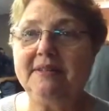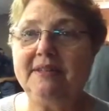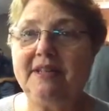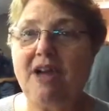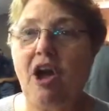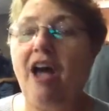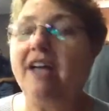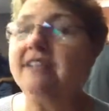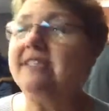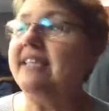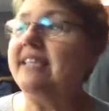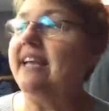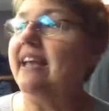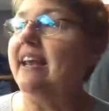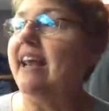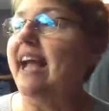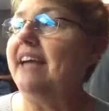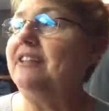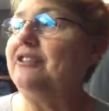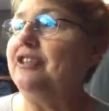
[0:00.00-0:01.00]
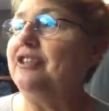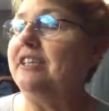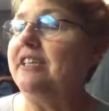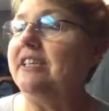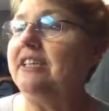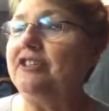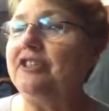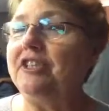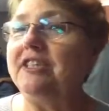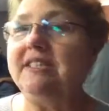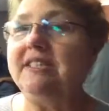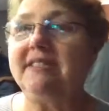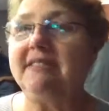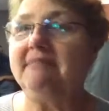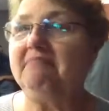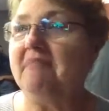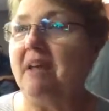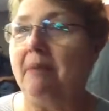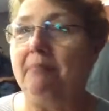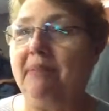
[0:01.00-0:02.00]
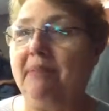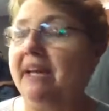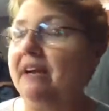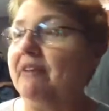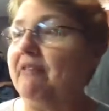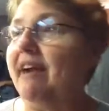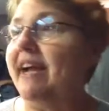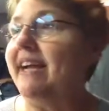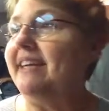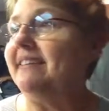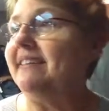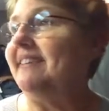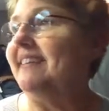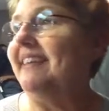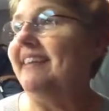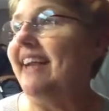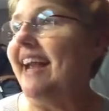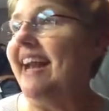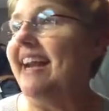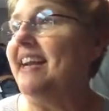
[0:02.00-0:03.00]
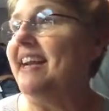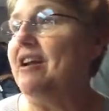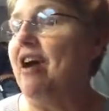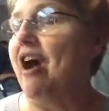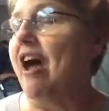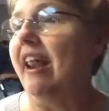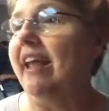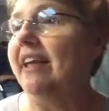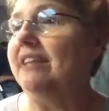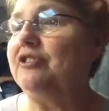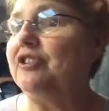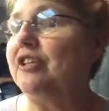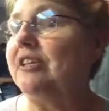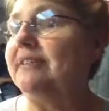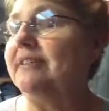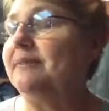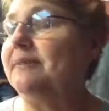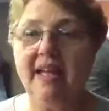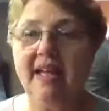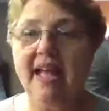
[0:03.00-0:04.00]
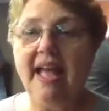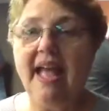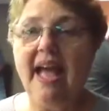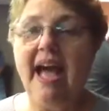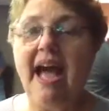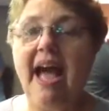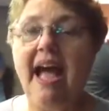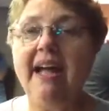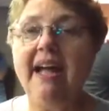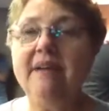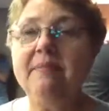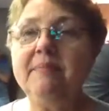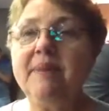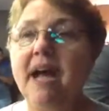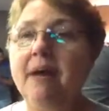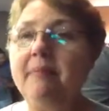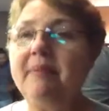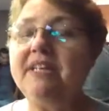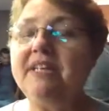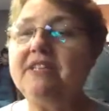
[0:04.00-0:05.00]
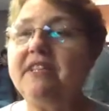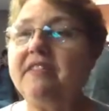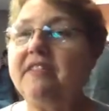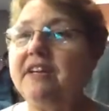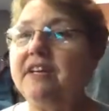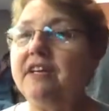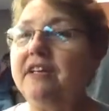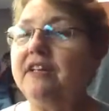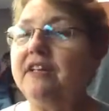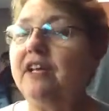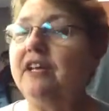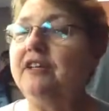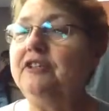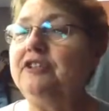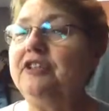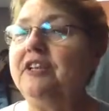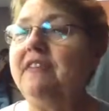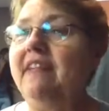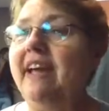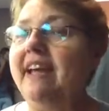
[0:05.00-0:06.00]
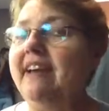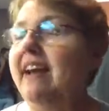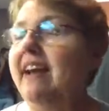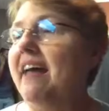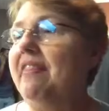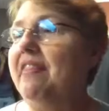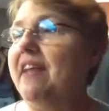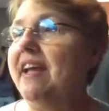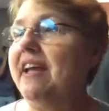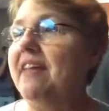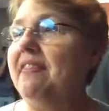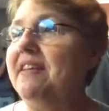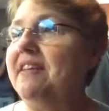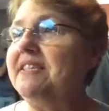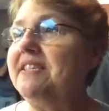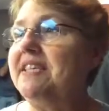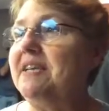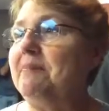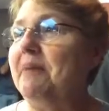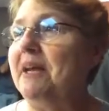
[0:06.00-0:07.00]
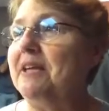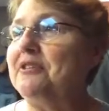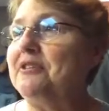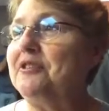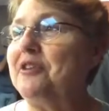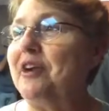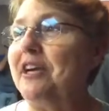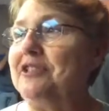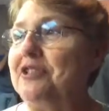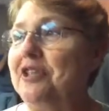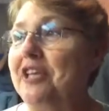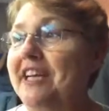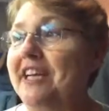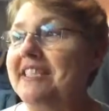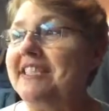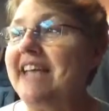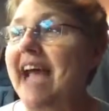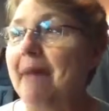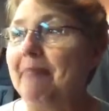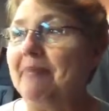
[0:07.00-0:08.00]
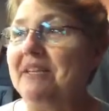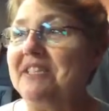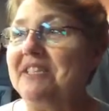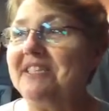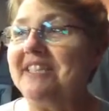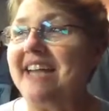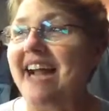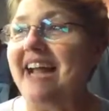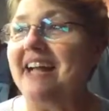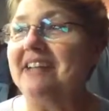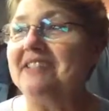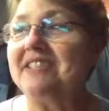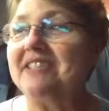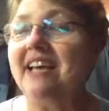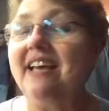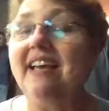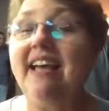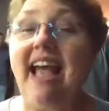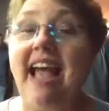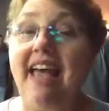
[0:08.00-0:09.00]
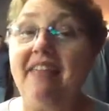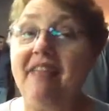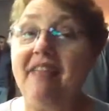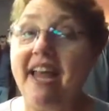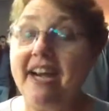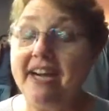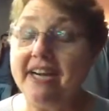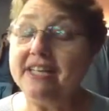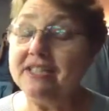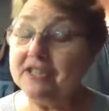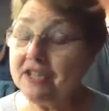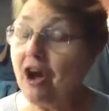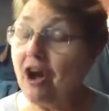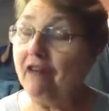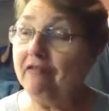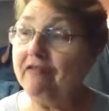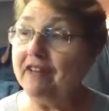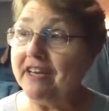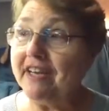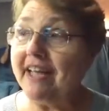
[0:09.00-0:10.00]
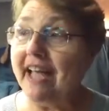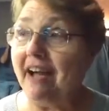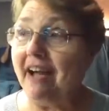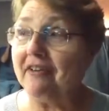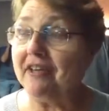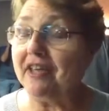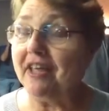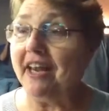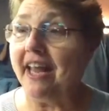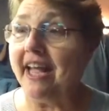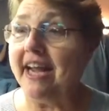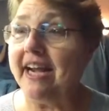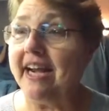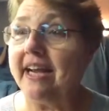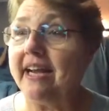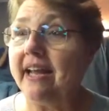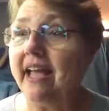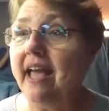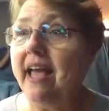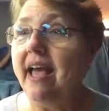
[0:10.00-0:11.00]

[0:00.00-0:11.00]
caused the election to just obliterate any knowledge. I am coming to the conclusion that nothing in this administration is happenstance and that it is often calculated.